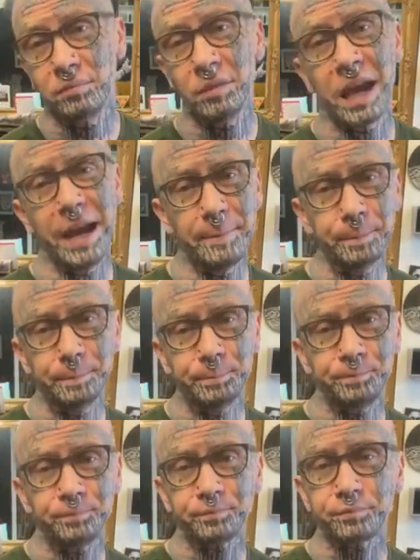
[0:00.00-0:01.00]
Okay?
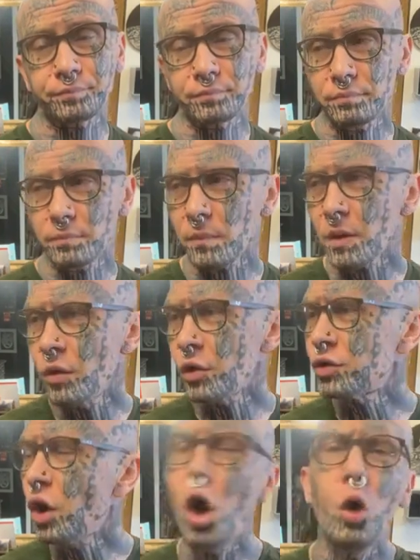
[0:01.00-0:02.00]

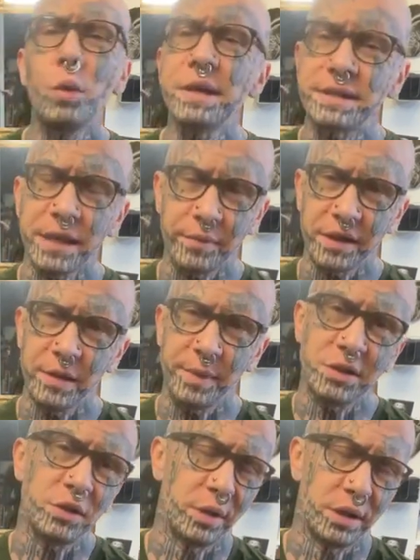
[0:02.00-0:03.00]
There's always something to
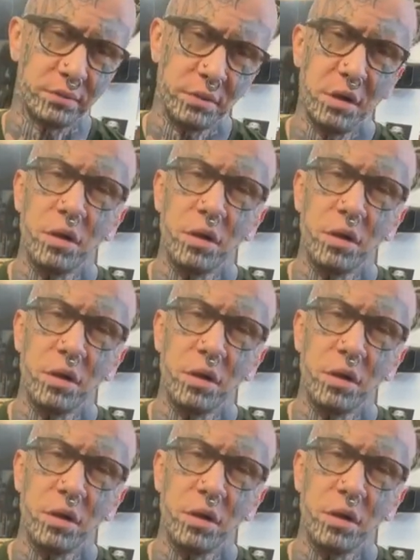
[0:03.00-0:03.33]
be doing.